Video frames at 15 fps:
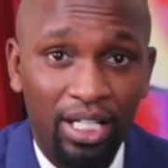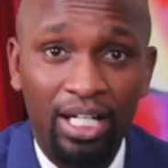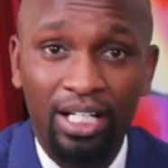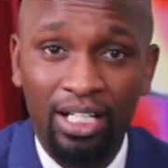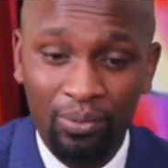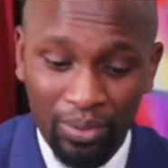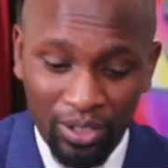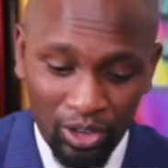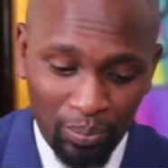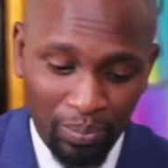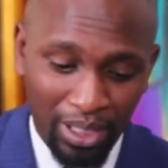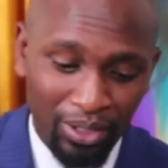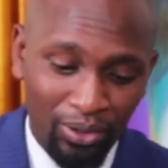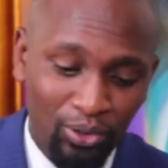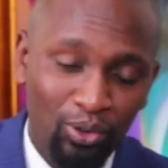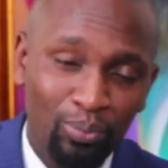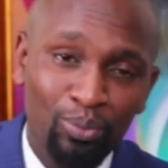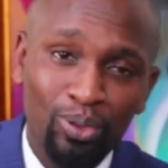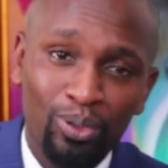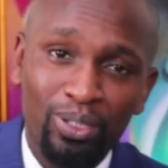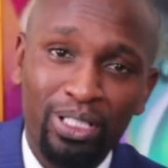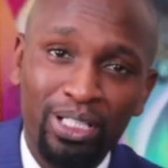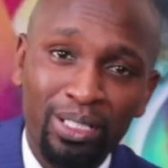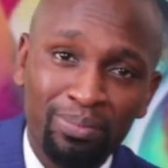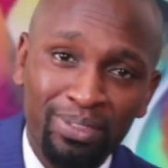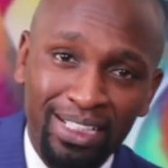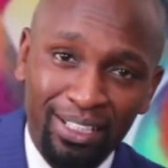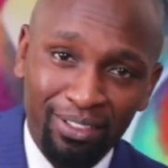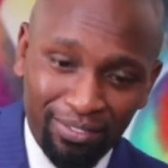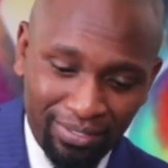We're speaking to Tom Mulua
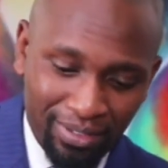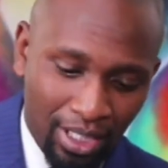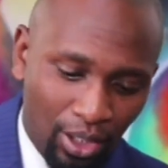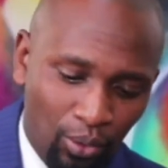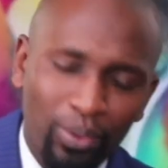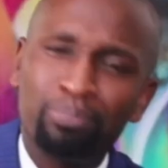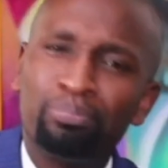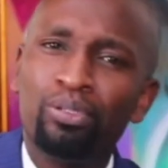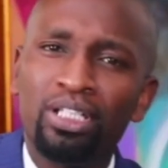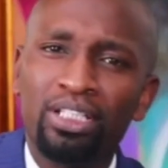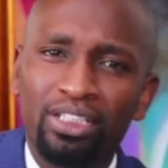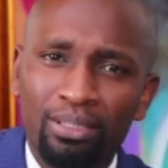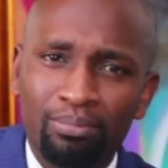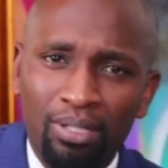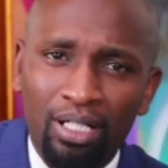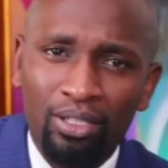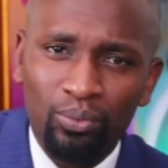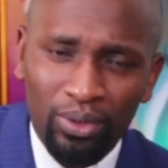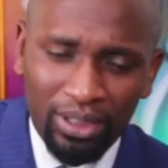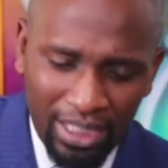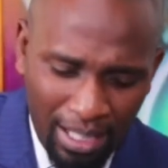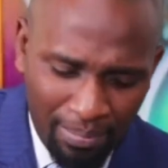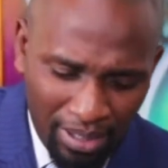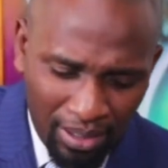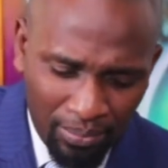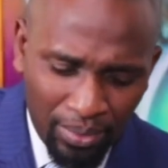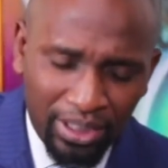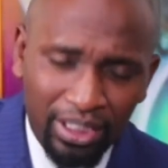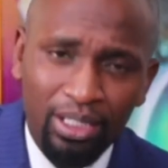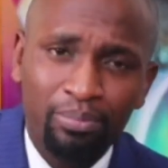himself, quite bullish about what's
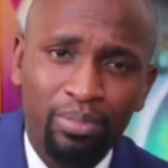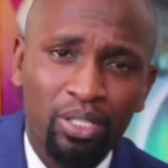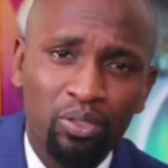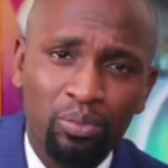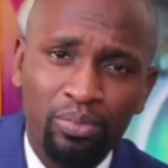happening. We'll take a break.